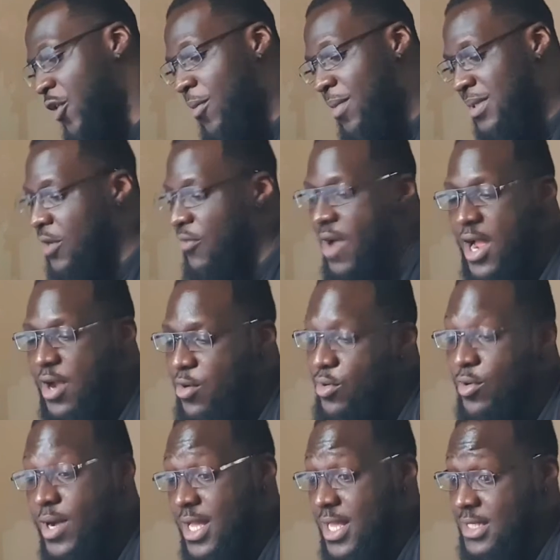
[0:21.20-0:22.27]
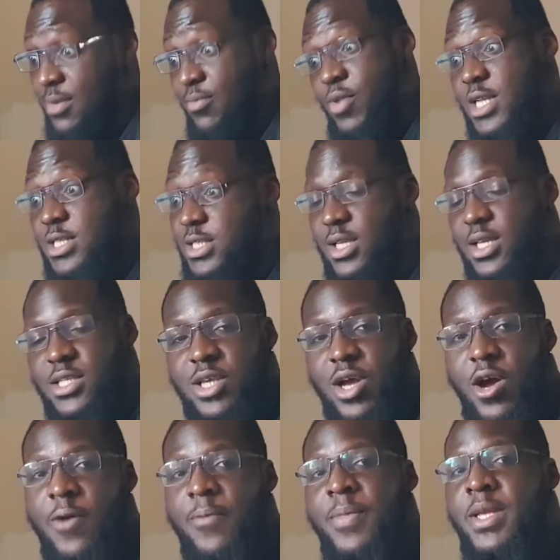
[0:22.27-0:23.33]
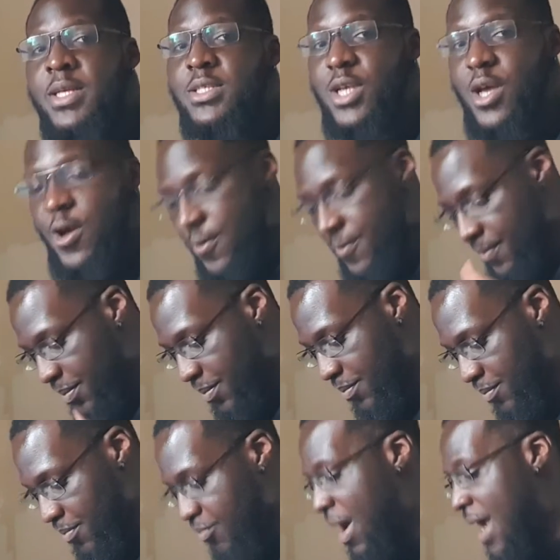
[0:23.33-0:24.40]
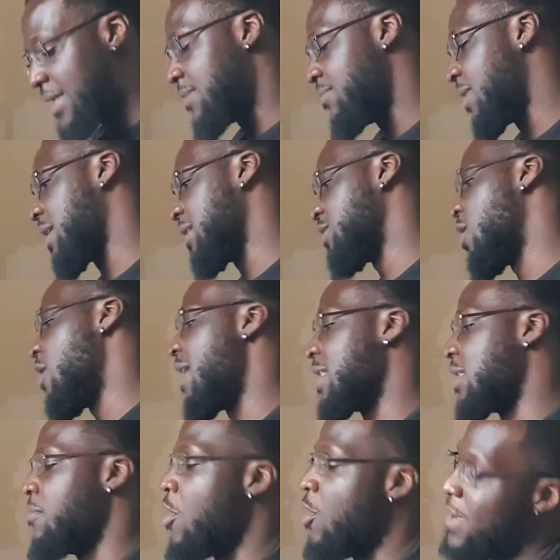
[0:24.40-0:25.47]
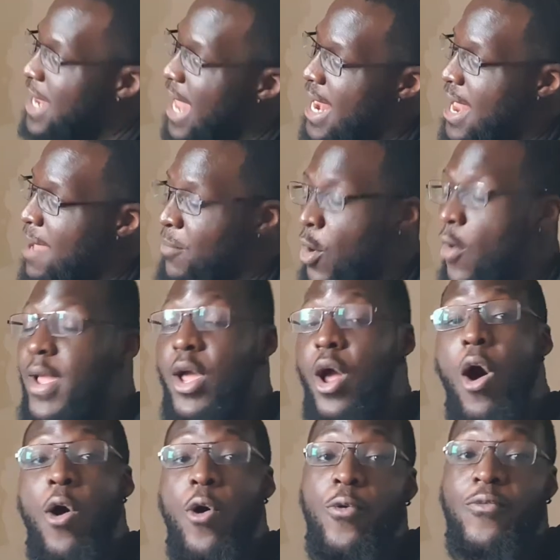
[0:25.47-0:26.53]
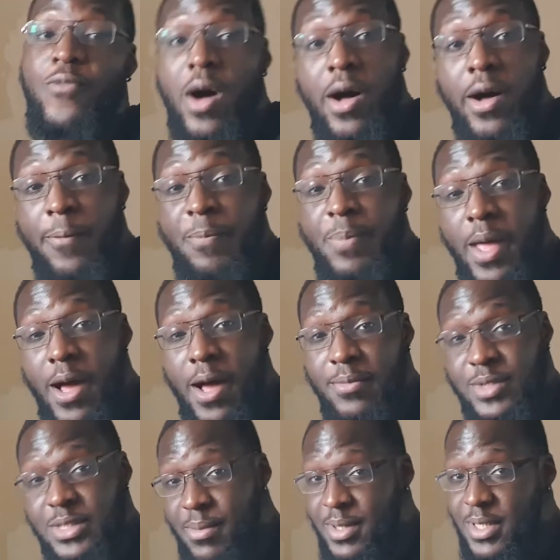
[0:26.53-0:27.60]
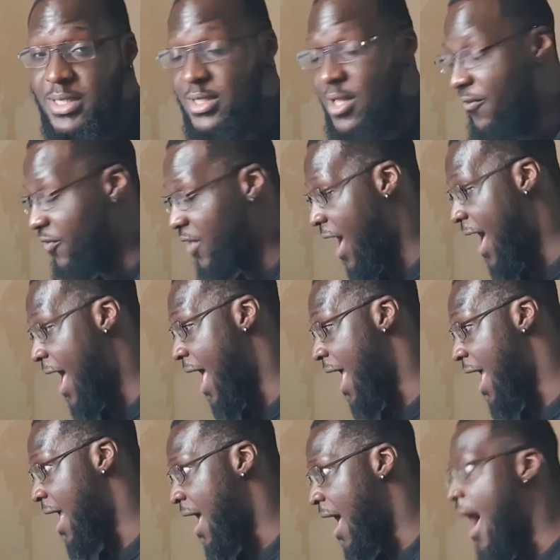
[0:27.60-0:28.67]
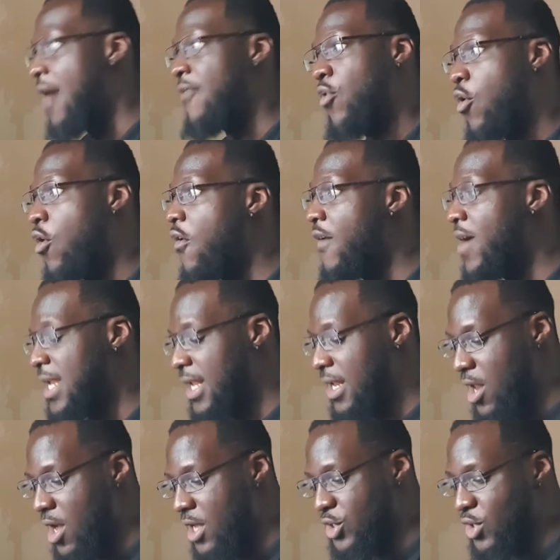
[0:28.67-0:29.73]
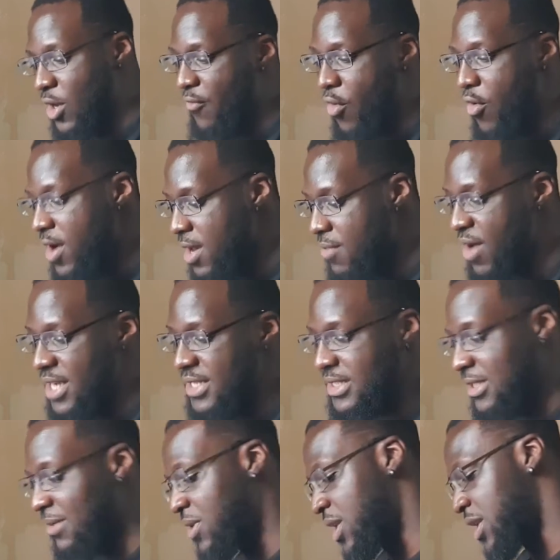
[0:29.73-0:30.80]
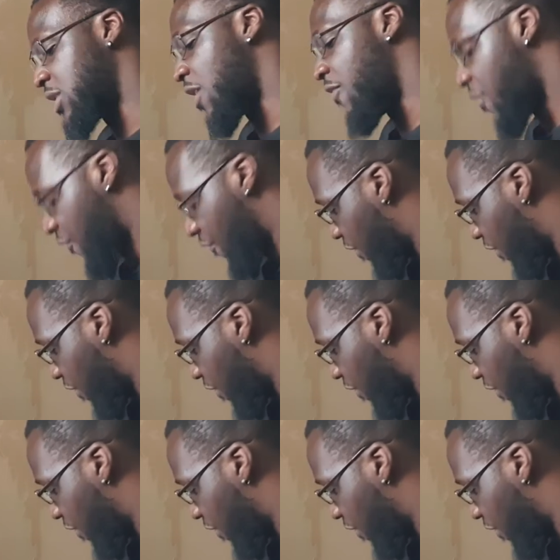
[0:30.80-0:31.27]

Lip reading: myself, alright, cool. I guess I'm practicing guitar. So practicing my guitar at the moment, and I'm going over some of the stuff that I have already learned. So I've already practiced some of the stuff off the